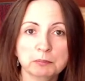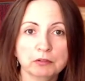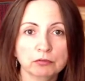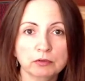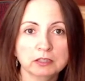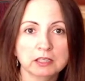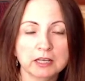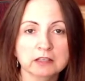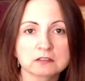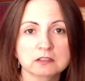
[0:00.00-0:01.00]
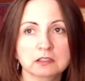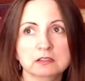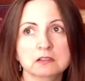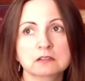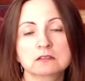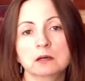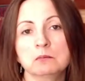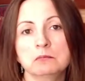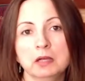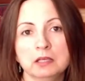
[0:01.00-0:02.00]
three, the niacin, it, it's
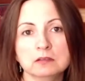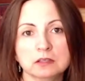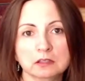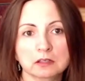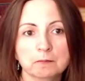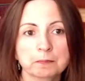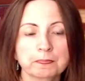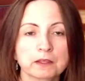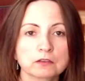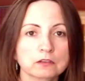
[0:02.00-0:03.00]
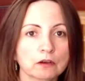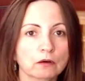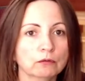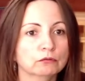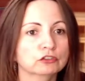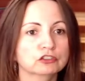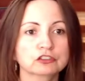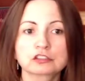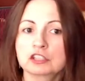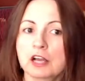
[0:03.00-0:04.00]
amazing. So
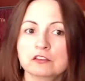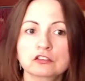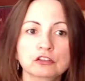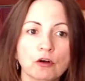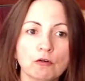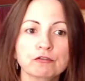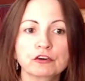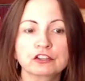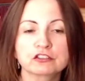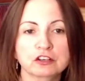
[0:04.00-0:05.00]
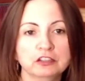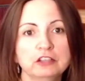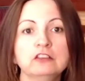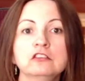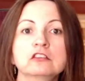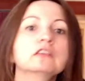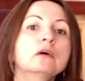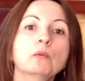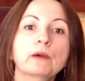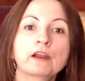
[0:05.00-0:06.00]
just guys, go for the sardines
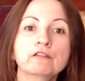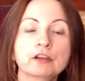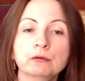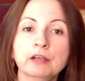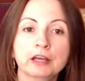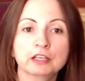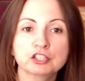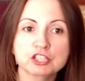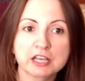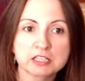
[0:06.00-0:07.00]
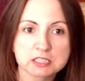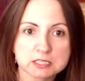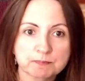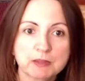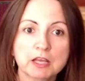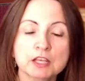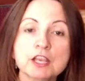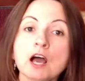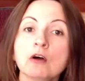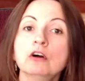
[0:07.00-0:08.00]
whenever you get a chance.
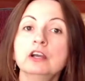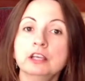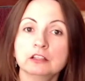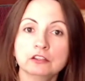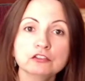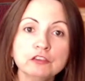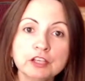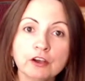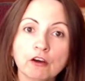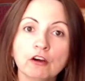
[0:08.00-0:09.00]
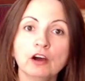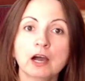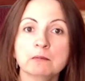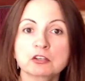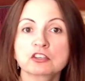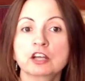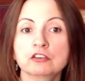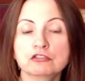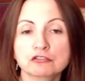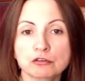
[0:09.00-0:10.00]
Now, in this video, I'm actually going
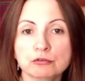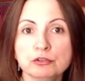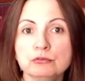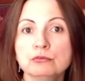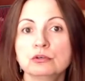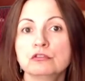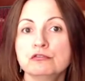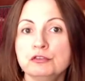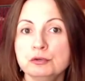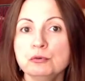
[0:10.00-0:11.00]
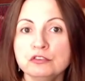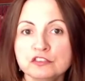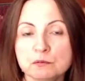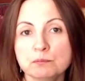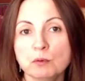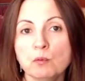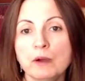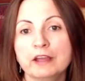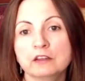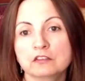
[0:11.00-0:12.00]
to show you few simple
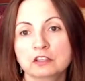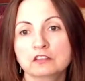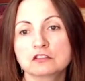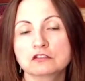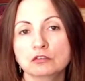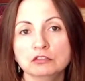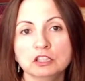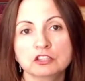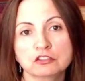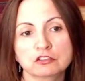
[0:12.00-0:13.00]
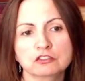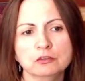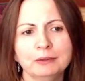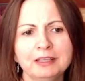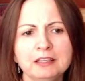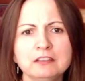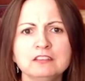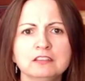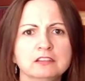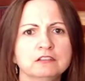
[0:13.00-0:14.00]
ways, and it's so delicious and so
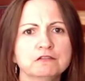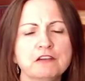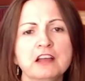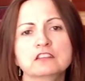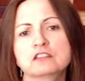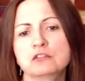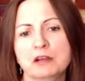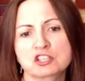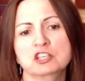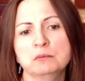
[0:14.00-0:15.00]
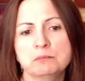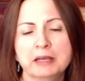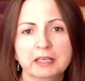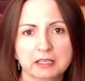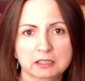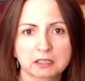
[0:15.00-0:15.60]
easy and fast to actually make it,